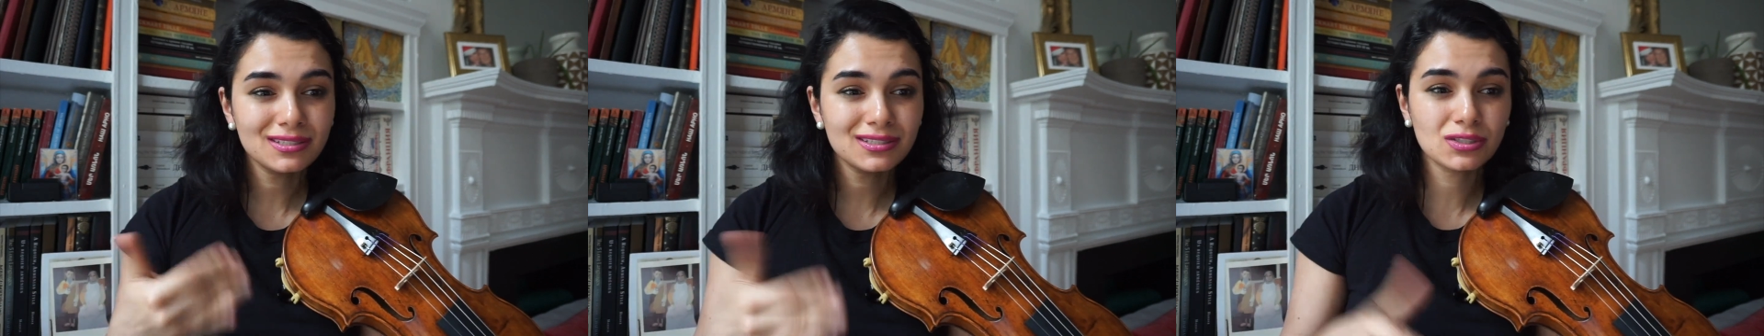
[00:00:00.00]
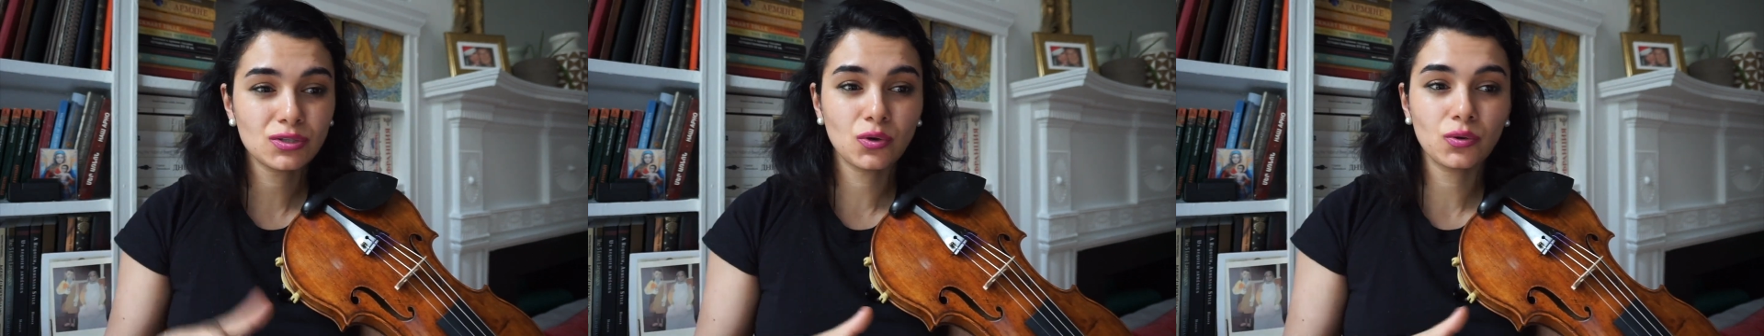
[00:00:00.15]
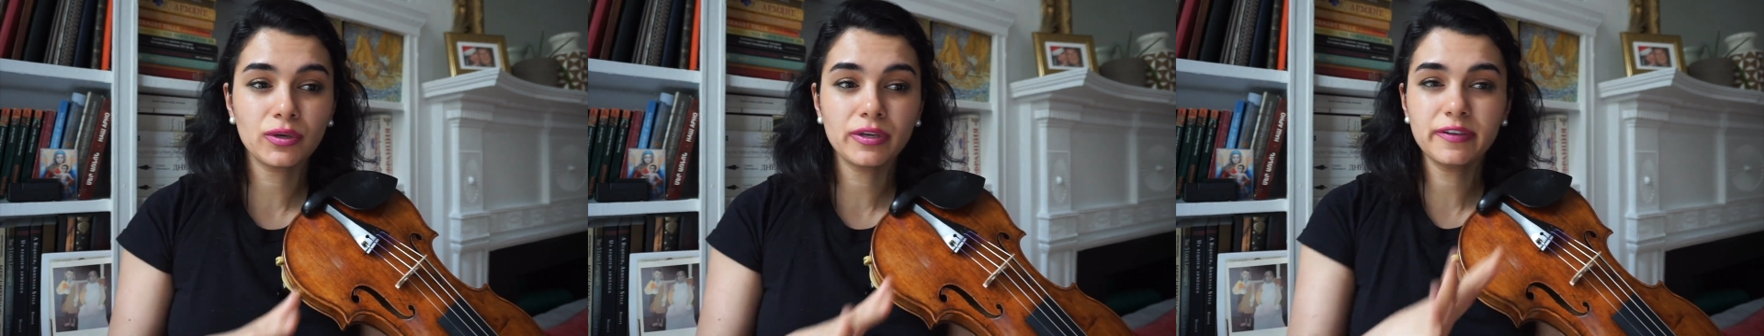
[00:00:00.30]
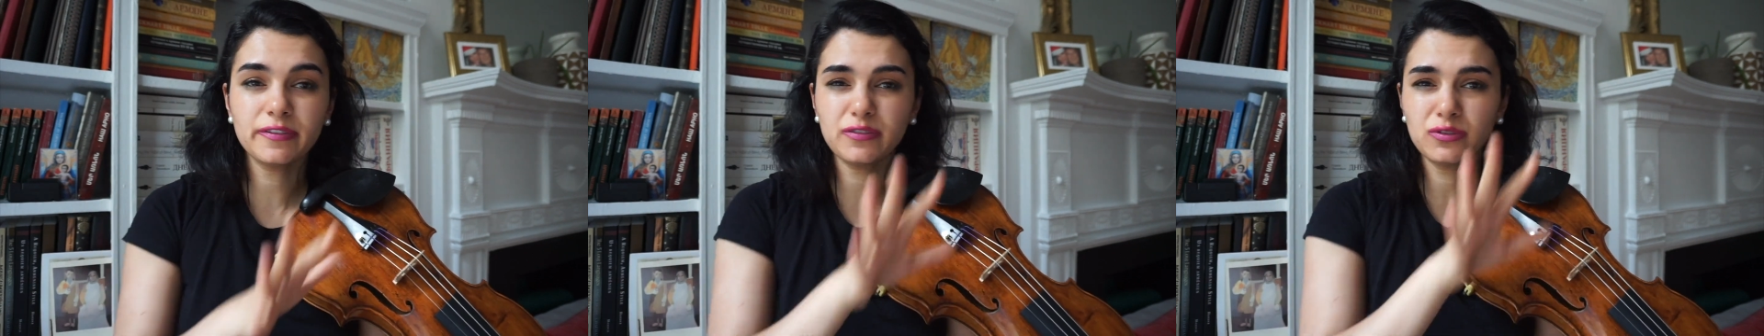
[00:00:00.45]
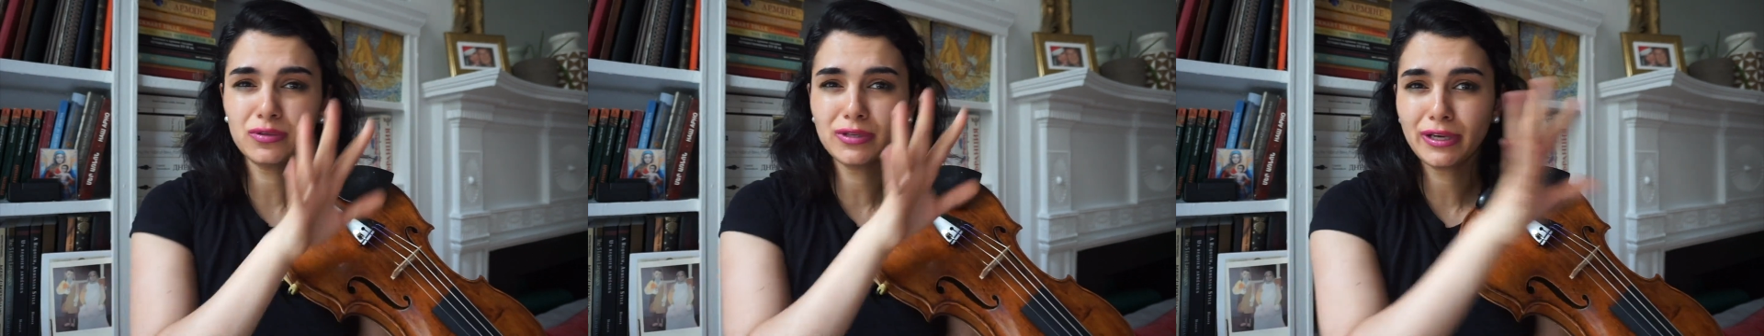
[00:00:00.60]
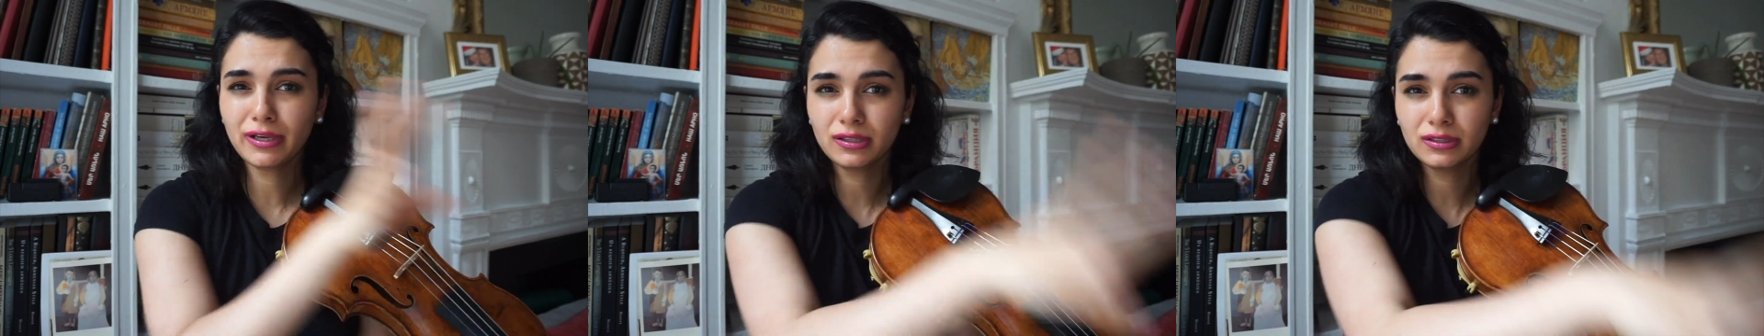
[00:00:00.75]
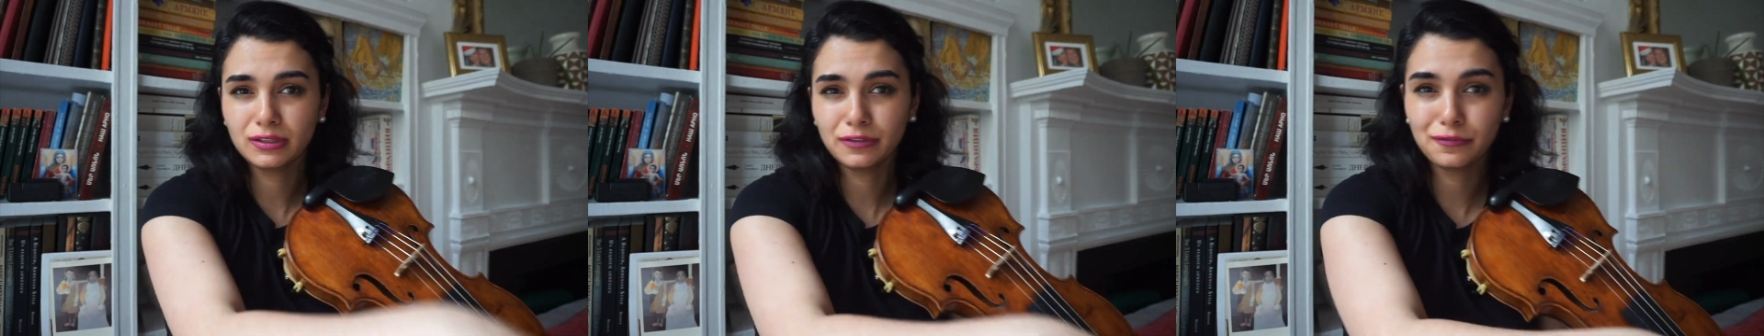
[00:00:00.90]
So if you
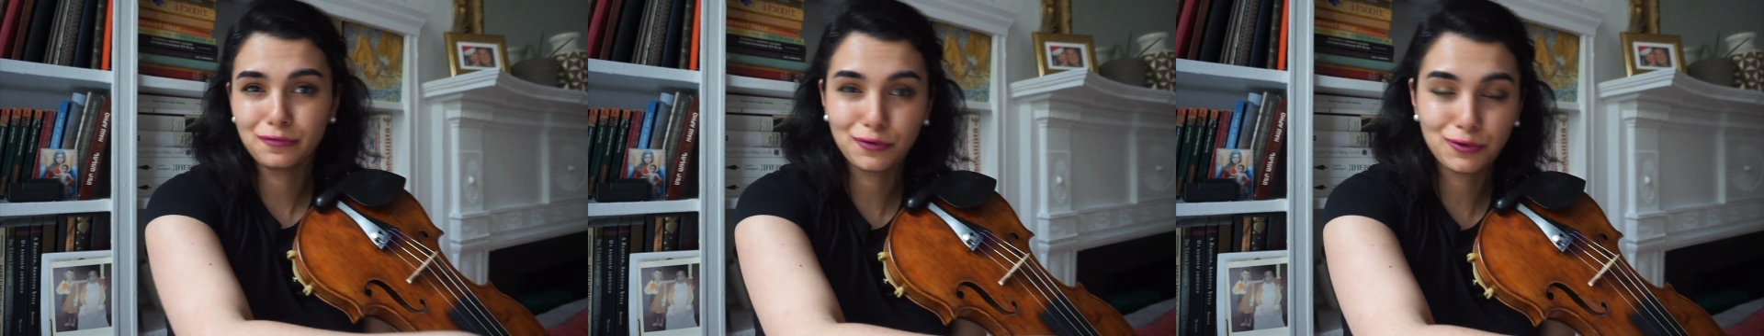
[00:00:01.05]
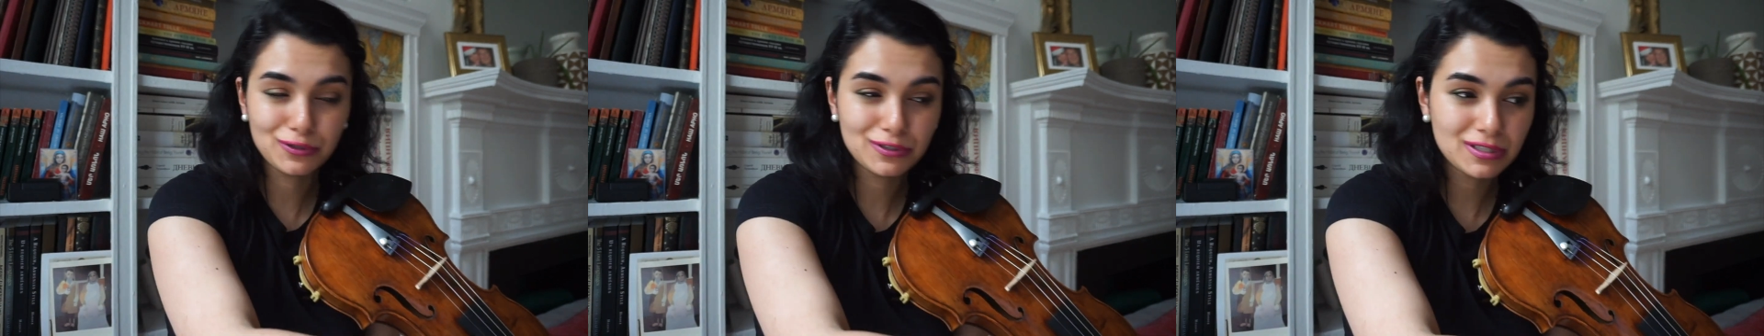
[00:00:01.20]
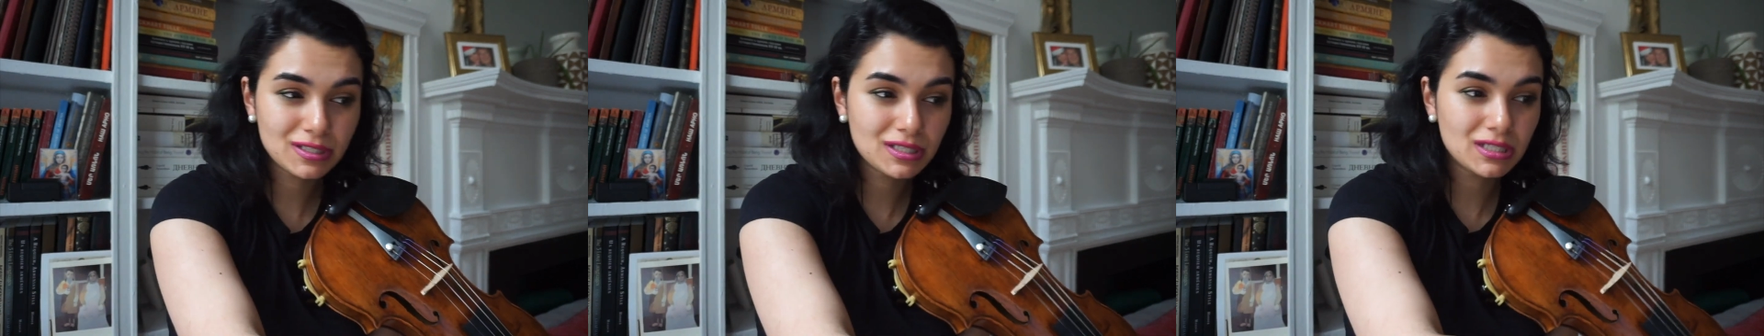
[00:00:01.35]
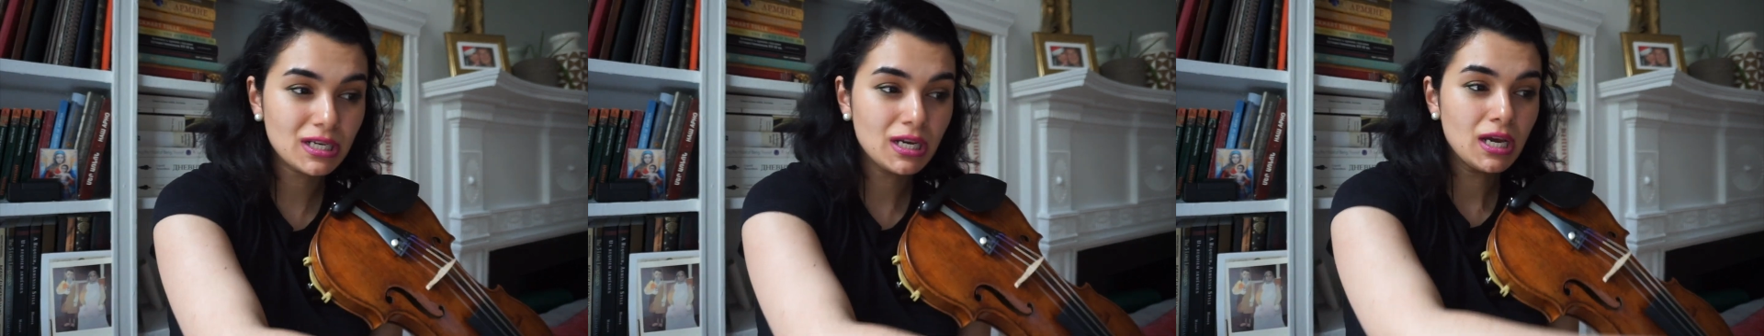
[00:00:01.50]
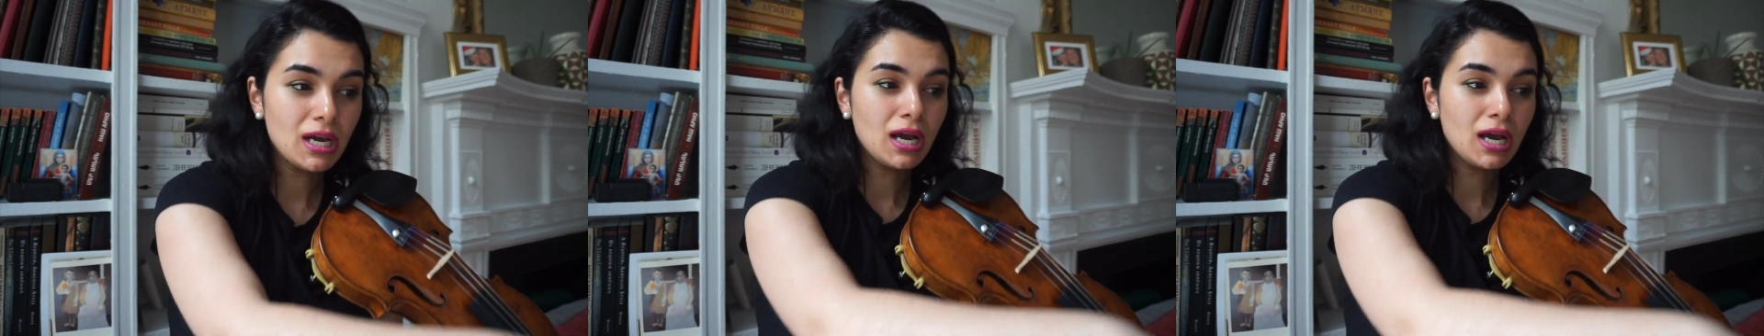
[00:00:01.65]
nail the first